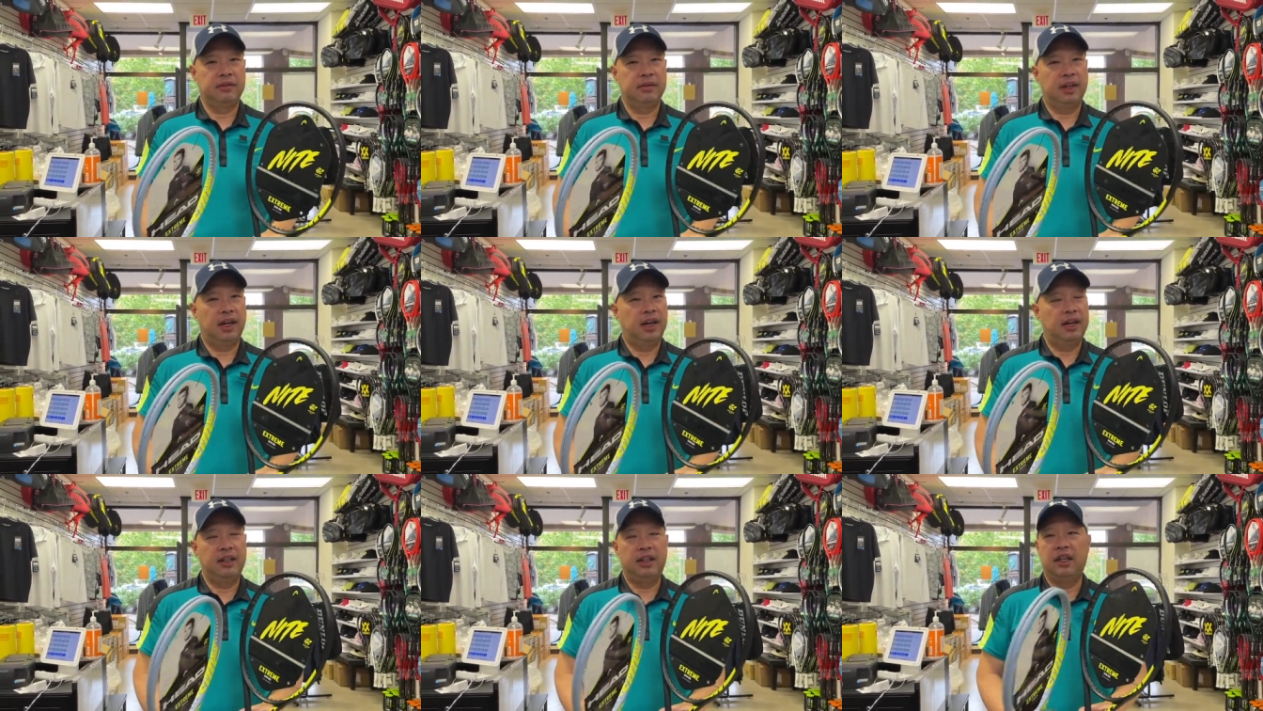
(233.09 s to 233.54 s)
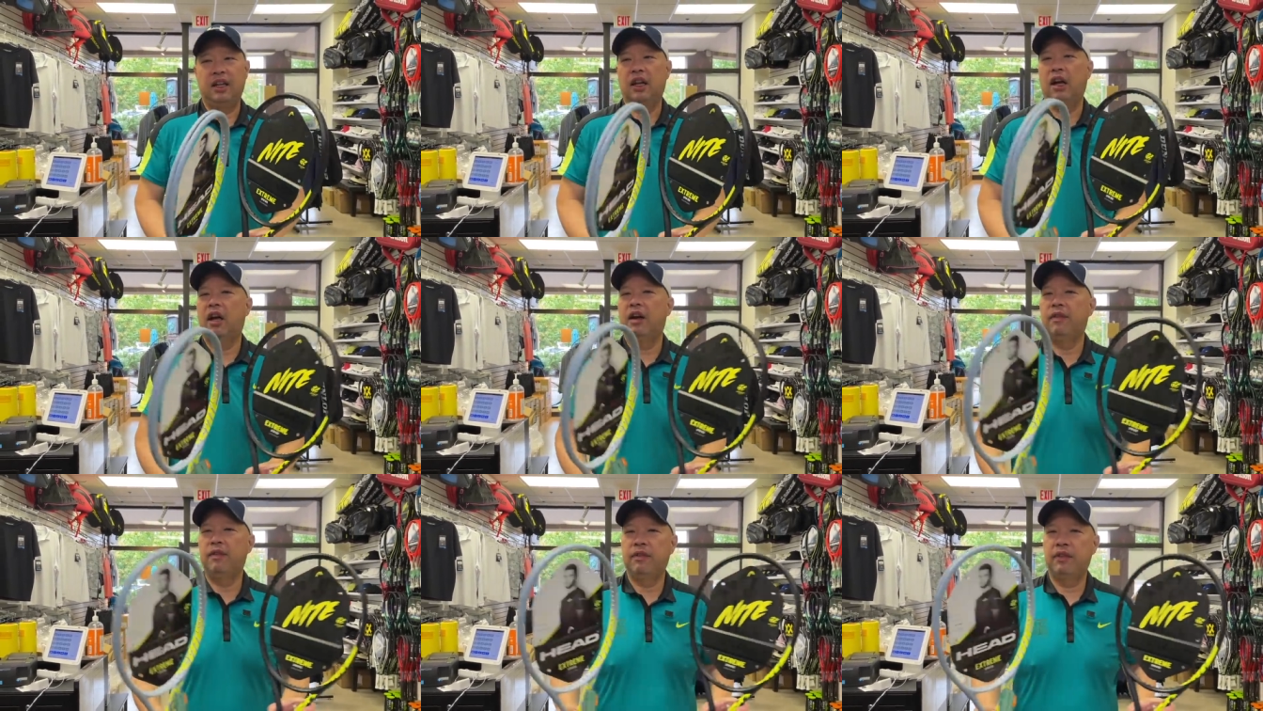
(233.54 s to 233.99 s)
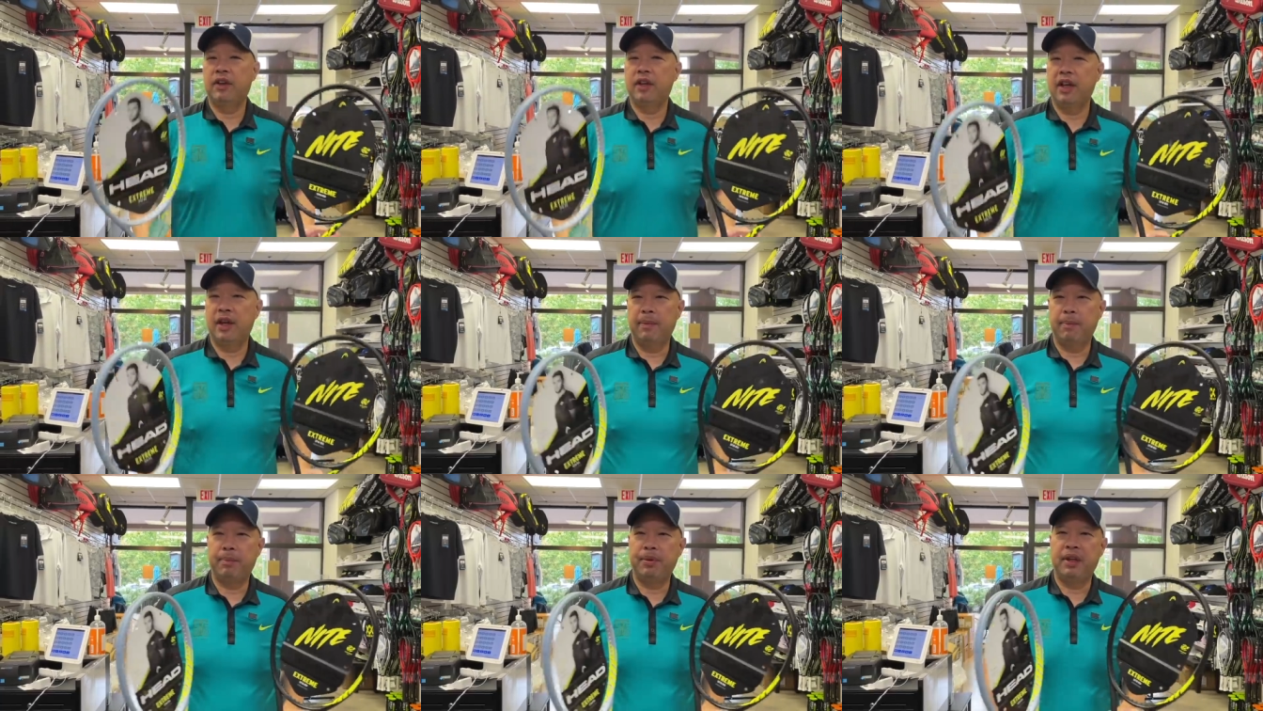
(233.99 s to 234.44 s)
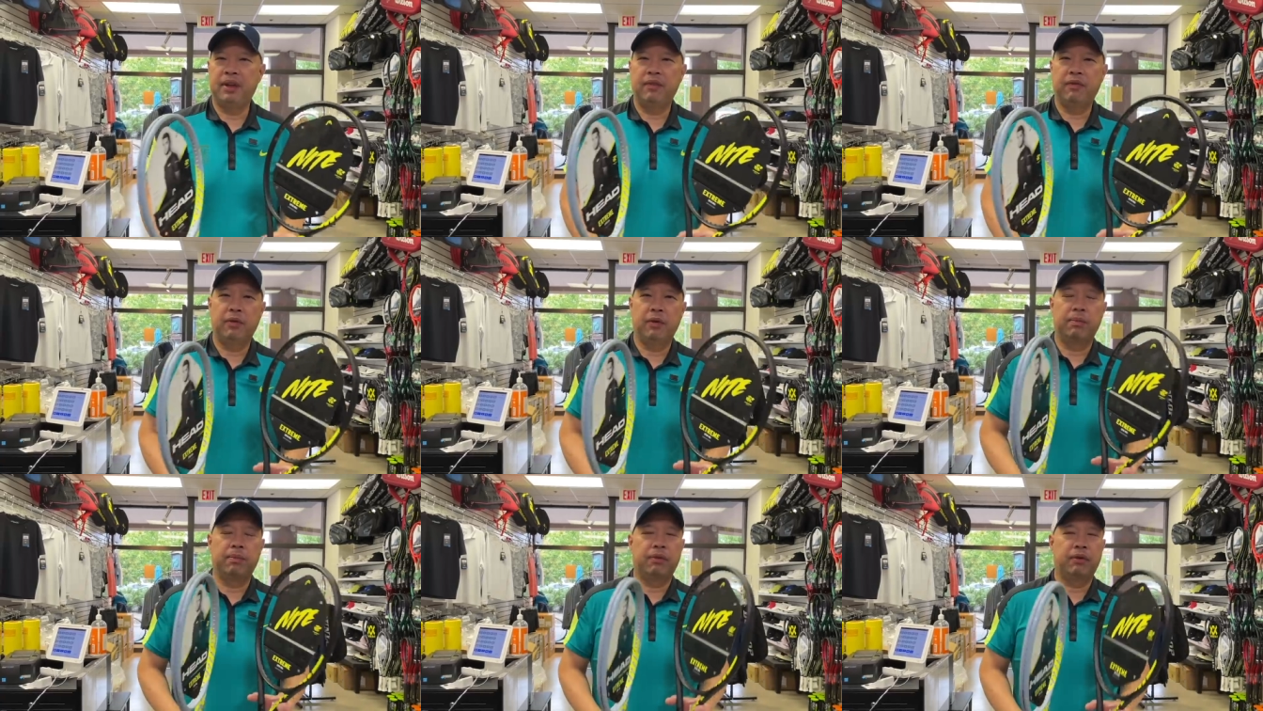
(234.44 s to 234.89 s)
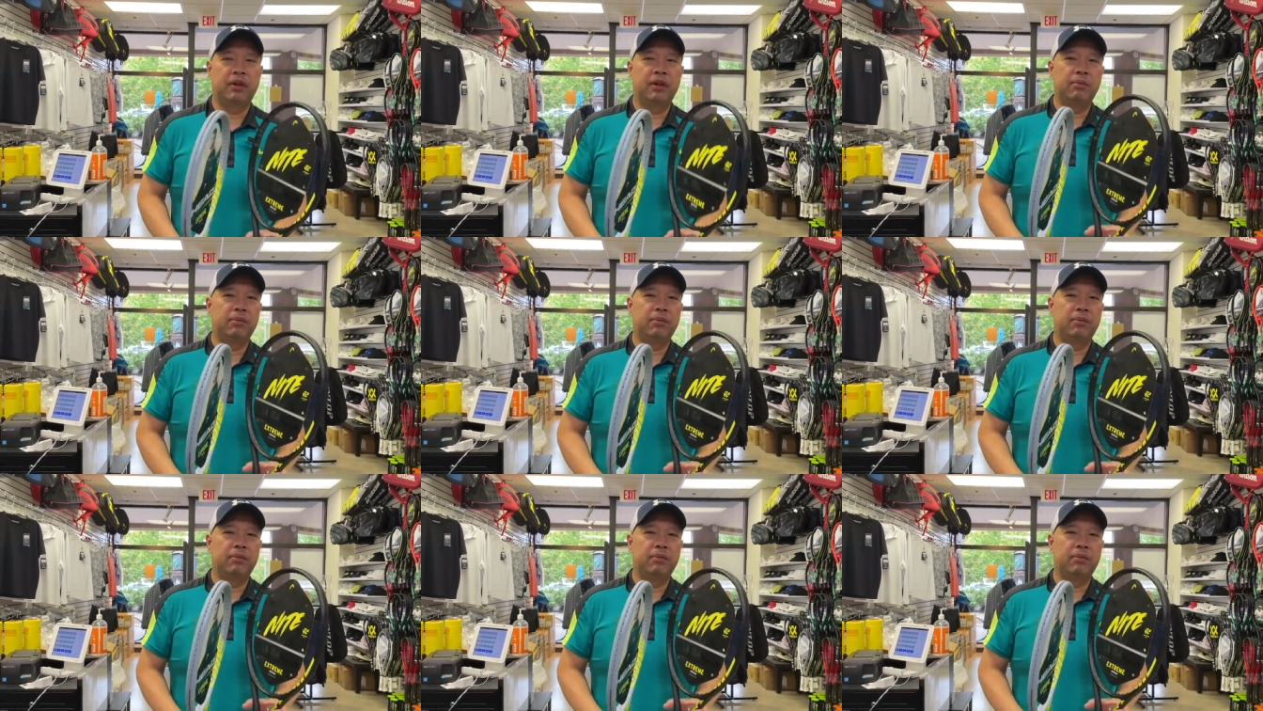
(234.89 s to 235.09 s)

I love the MP for pretty